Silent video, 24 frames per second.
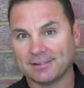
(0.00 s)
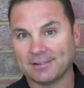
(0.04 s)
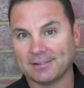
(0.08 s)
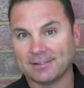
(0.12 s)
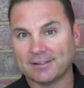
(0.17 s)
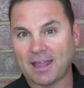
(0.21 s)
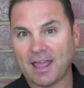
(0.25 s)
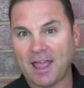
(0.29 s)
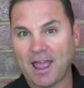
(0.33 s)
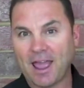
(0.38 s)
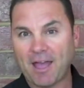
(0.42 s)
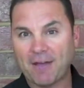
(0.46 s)

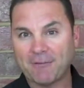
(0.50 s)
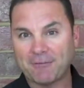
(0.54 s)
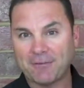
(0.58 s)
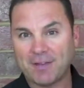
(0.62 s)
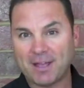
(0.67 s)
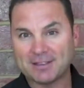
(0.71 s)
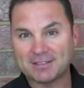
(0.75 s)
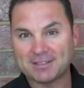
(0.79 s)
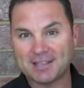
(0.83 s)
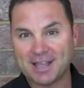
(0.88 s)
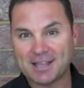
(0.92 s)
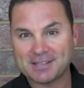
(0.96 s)
Now how
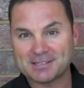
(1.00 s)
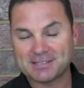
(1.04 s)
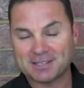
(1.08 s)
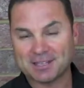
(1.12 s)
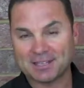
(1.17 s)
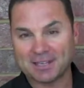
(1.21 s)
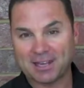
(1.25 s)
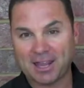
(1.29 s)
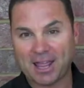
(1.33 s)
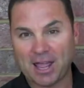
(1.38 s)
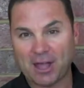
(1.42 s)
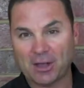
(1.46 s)
fantastic
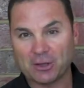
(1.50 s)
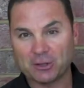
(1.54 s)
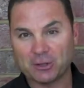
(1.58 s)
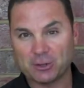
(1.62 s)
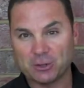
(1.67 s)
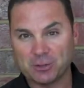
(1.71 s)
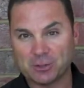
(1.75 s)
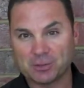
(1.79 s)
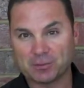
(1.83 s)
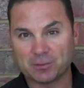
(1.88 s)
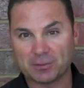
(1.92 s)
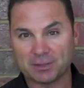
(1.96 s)
and how
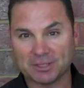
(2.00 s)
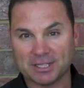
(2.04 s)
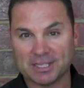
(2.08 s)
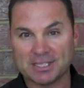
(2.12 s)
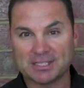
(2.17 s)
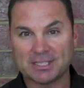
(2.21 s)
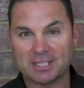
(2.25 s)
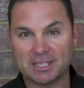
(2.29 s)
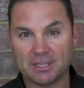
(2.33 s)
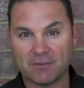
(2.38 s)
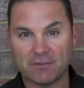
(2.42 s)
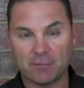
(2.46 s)
useful is
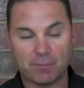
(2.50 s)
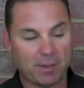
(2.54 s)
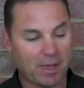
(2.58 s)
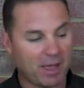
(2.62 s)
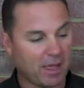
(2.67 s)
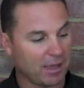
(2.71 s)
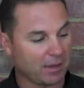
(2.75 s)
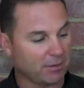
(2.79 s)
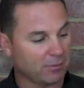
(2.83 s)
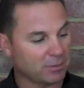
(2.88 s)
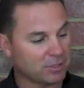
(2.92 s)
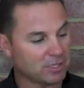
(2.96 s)
a gift
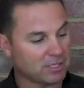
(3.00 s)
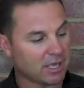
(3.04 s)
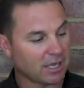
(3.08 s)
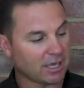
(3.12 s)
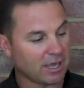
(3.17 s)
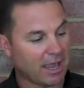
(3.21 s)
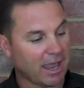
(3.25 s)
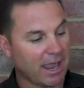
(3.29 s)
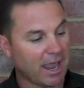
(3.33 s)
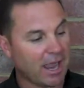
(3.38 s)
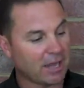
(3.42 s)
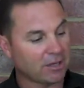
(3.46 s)
bag? We stuck a
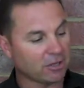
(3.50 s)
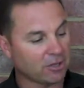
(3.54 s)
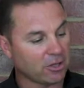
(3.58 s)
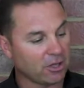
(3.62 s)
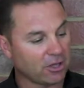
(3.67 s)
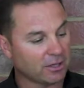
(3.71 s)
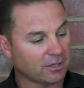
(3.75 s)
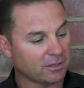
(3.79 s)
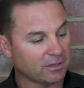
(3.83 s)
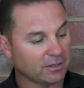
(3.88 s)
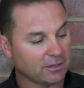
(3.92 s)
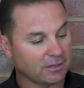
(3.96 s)
handle
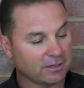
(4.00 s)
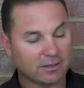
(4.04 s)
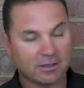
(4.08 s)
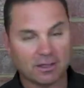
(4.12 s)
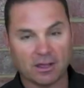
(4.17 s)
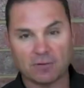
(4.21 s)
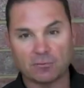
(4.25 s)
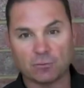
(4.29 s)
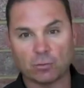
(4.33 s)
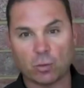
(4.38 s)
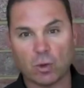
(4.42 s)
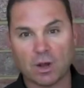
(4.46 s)
on it
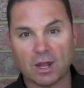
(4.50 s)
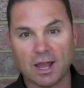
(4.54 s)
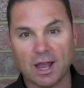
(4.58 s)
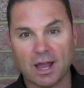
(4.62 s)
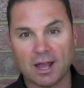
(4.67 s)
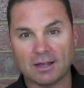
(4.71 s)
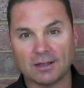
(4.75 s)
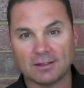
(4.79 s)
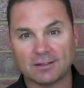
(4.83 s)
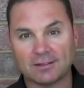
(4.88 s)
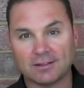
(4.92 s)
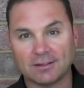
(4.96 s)
and
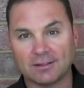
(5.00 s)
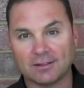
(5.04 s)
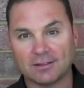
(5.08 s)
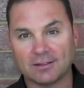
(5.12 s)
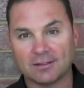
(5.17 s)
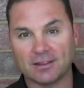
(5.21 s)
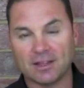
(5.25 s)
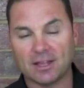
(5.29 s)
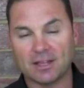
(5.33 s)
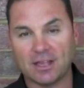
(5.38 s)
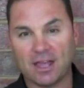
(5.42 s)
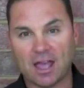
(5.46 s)
voila,
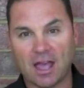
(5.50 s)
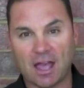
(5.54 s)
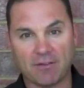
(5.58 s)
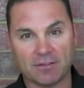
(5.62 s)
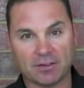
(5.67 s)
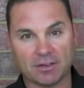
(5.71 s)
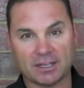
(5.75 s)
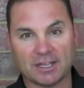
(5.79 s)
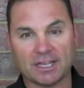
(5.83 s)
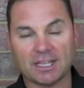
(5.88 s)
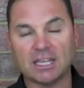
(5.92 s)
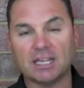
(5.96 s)
there you have
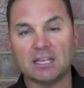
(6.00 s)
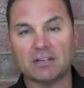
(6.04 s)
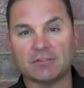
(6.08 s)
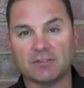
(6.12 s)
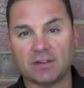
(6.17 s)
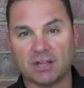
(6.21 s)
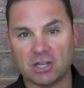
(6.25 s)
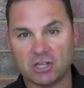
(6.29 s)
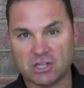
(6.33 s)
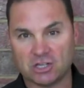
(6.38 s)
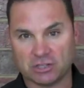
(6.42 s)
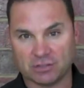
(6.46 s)
it,
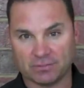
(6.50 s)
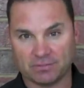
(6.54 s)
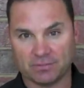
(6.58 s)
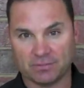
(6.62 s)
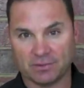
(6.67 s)
innovation.